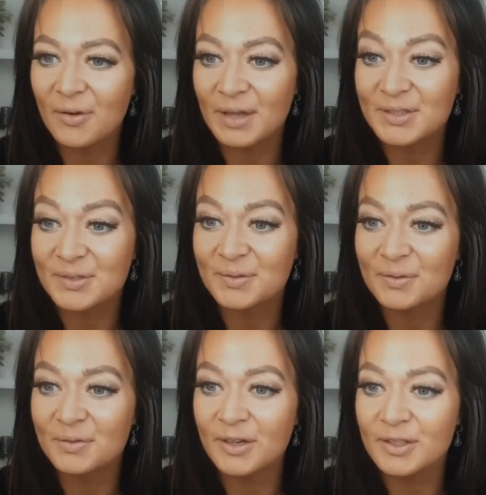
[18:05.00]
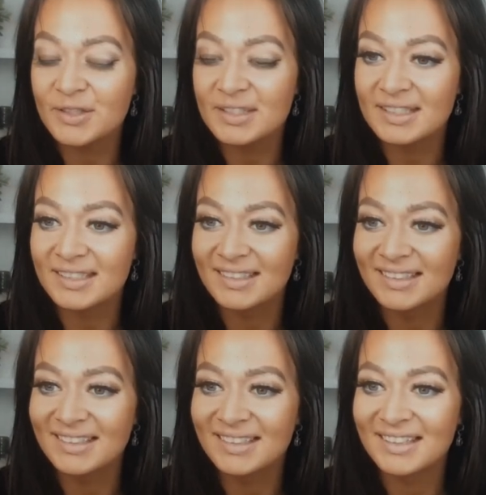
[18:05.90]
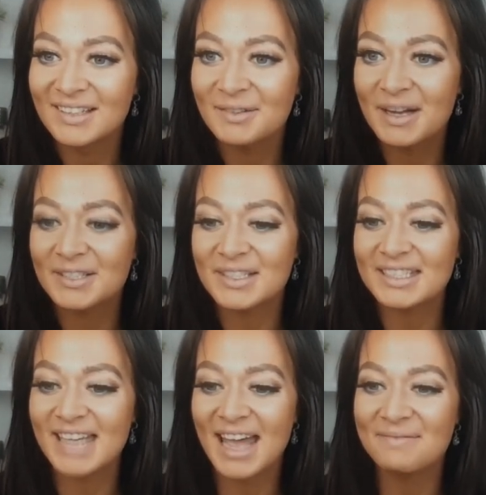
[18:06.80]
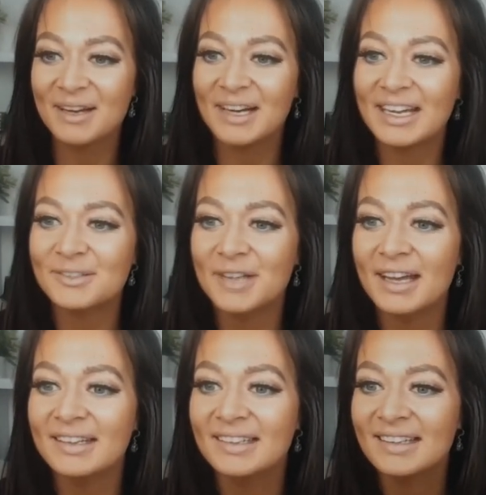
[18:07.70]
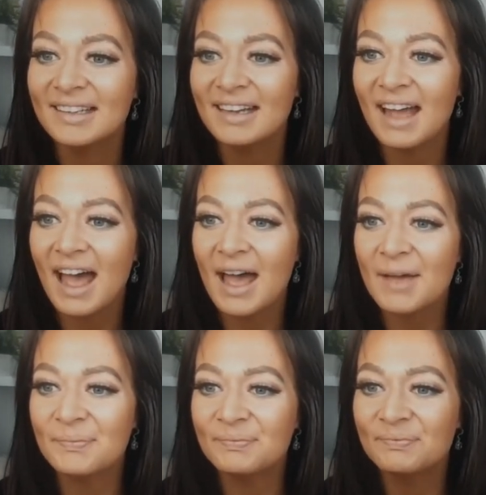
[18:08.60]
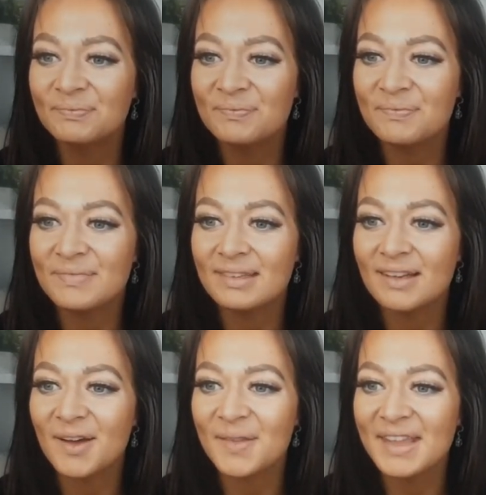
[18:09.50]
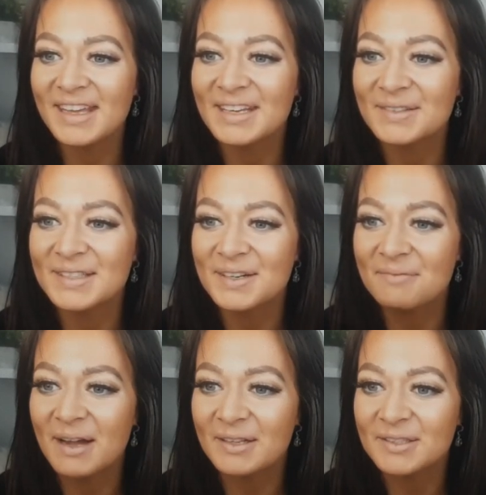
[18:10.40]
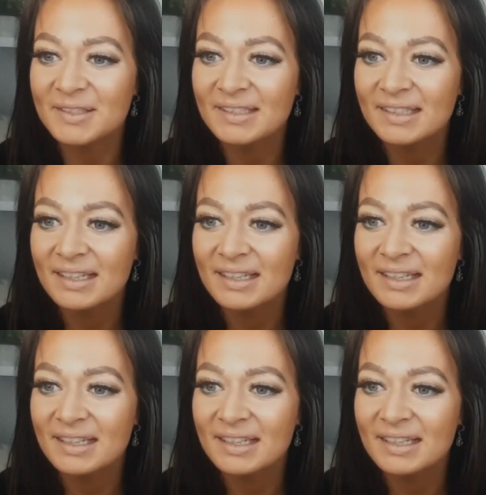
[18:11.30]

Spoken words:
Okay, so first questions. Hi, Mary Andrea. Oh, thank you so much.